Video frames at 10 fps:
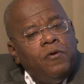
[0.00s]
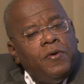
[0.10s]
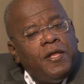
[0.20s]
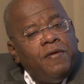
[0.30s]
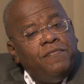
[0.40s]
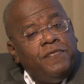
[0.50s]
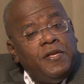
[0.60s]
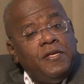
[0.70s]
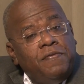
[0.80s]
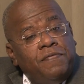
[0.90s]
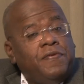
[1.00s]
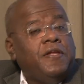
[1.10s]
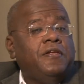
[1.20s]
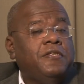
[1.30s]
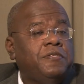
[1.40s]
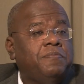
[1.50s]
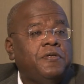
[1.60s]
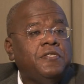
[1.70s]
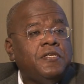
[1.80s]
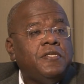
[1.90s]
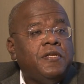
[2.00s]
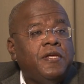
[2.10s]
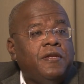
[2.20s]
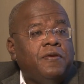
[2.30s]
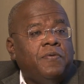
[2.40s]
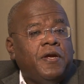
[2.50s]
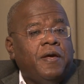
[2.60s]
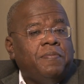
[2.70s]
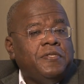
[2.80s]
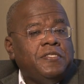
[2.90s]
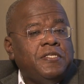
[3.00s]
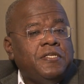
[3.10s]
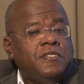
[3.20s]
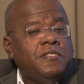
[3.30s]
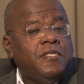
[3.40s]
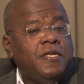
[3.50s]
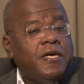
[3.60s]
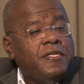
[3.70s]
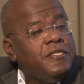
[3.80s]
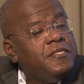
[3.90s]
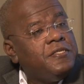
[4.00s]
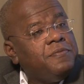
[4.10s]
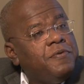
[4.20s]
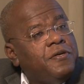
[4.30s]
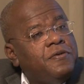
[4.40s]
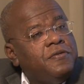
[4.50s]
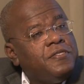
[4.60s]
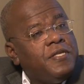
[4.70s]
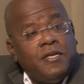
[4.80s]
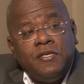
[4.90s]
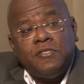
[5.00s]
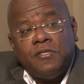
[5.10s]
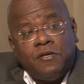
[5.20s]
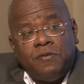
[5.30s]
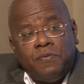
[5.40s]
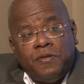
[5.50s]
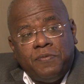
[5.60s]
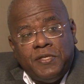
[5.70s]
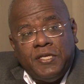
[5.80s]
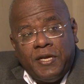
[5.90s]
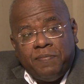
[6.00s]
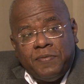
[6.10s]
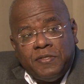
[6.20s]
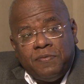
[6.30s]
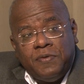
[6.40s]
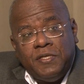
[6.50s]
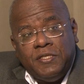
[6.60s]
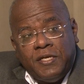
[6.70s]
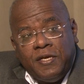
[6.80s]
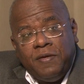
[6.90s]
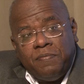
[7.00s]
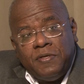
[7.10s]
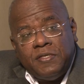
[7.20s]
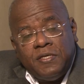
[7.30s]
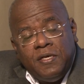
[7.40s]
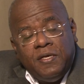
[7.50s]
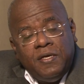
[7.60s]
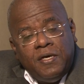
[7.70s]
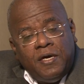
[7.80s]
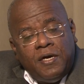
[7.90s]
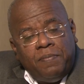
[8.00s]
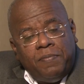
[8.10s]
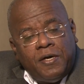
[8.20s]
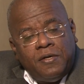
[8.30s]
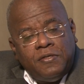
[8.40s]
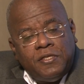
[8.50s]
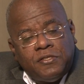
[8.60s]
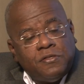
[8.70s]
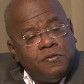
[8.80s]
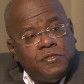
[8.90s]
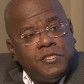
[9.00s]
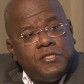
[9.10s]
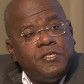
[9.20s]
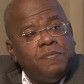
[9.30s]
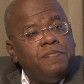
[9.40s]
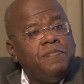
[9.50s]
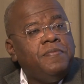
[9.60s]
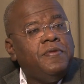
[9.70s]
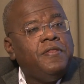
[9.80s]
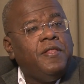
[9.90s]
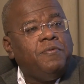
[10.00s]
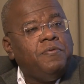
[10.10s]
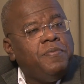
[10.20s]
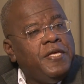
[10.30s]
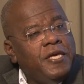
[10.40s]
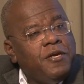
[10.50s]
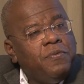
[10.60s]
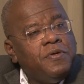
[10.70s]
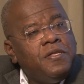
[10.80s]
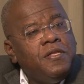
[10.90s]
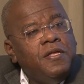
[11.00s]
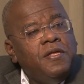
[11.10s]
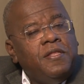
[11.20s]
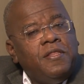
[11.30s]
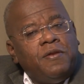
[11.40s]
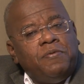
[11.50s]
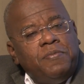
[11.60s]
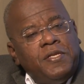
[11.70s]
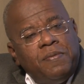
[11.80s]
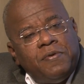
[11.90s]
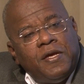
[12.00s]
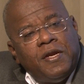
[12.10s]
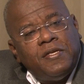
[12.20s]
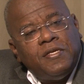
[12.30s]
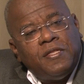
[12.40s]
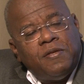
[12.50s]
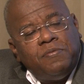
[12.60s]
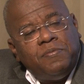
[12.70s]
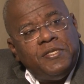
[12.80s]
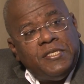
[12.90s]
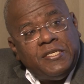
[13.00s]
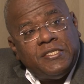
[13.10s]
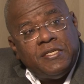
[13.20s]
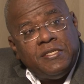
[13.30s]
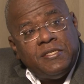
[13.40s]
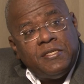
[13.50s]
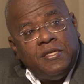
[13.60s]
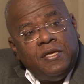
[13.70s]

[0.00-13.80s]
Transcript: Well, I'm very, very disappointed in what happened since the 90s, because that is not what we dreamed. We dreamed about a school system that would be equal, that would be democratic, that would be decent,